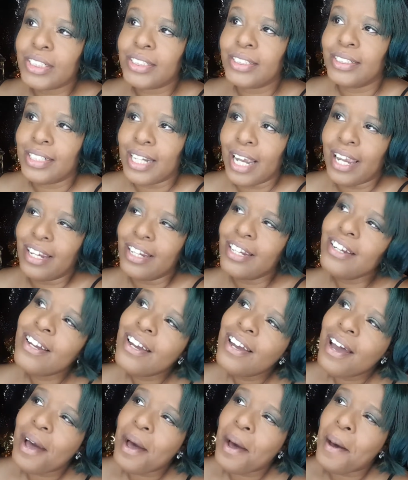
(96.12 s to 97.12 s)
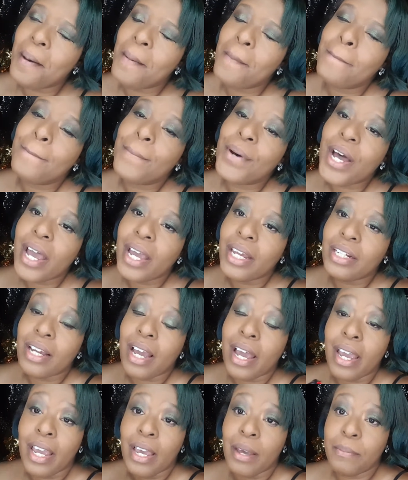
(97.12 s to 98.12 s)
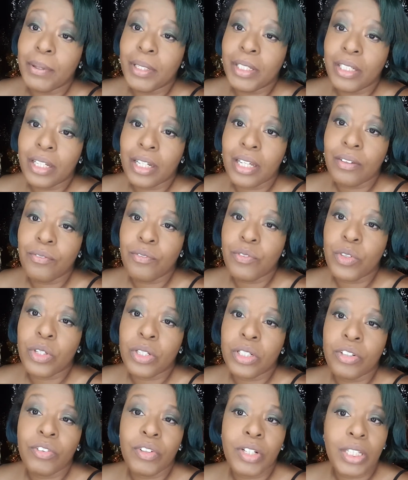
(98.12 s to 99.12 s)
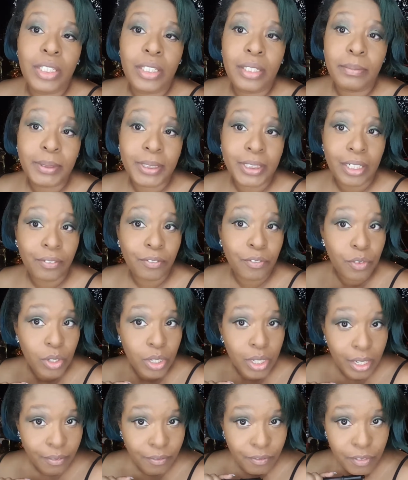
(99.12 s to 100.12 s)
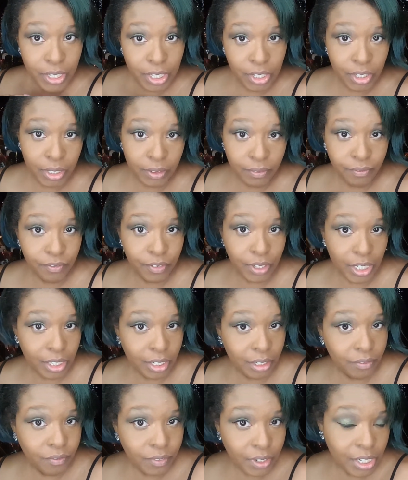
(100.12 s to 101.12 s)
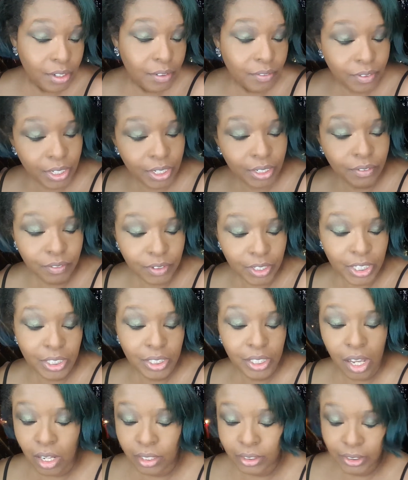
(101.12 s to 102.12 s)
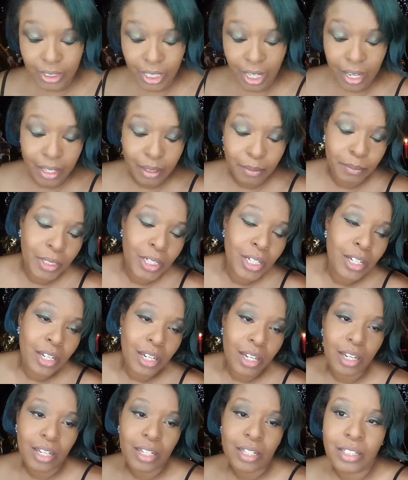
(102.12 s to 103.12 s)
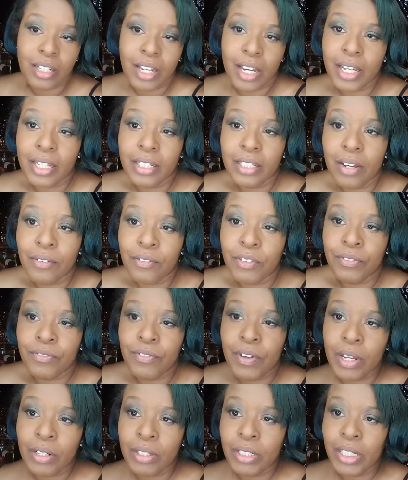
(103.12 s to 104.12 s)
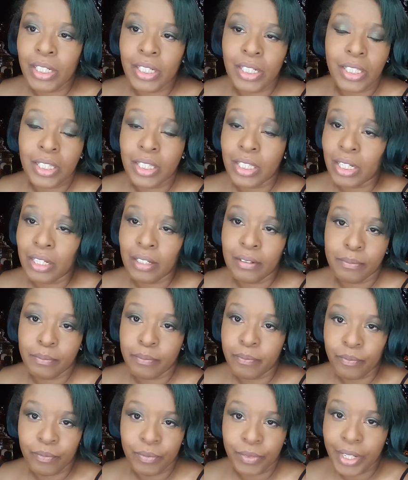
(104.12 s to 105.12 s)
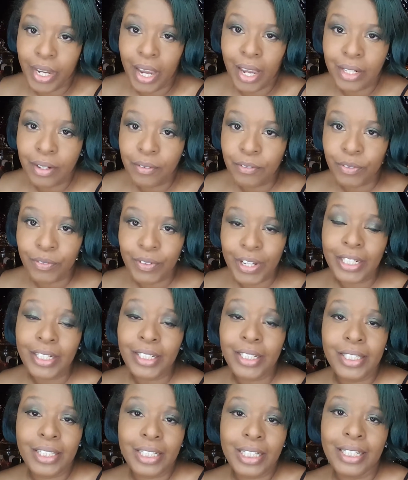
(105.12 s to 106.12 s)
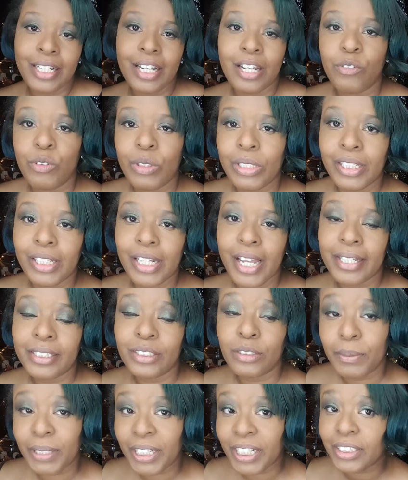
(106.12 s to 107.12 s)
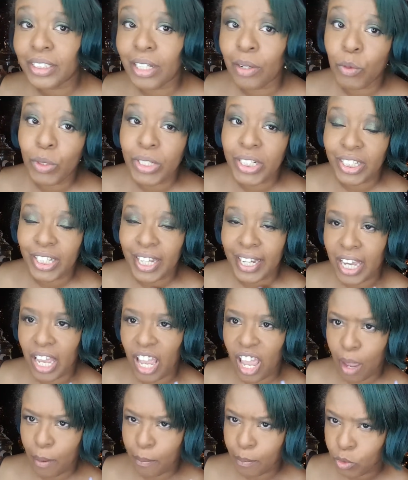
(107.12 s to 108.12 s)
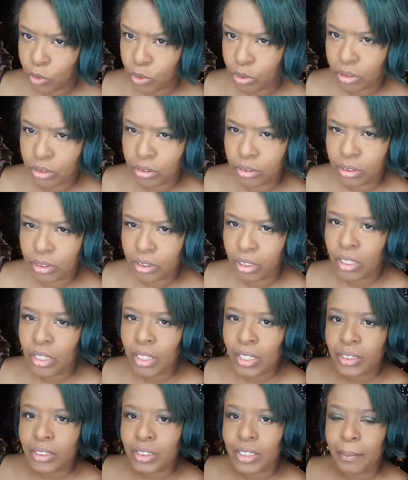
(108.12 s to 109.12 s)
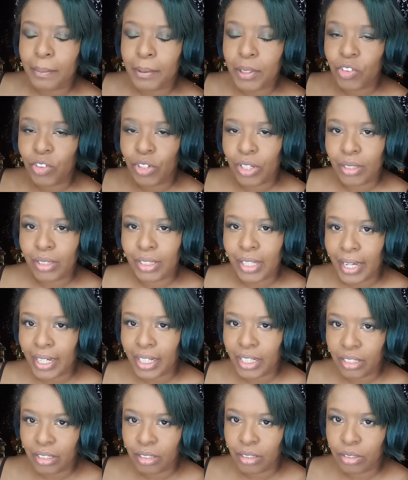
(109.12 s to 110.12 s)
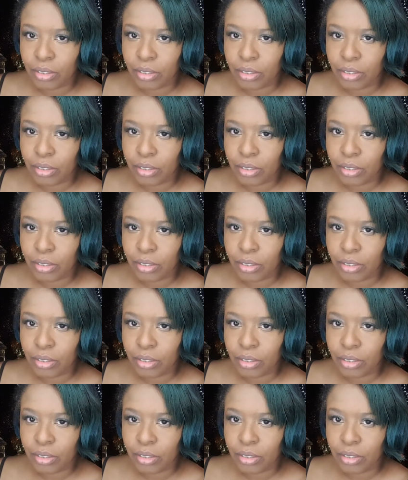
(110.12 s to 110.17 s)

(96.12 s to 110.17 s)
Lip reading: Day, but I have been looking for a green lipstick for a very, very, very, very, very long time, and I never found anything. I never found anything that I really liked because I wanted like an emerald type of green, like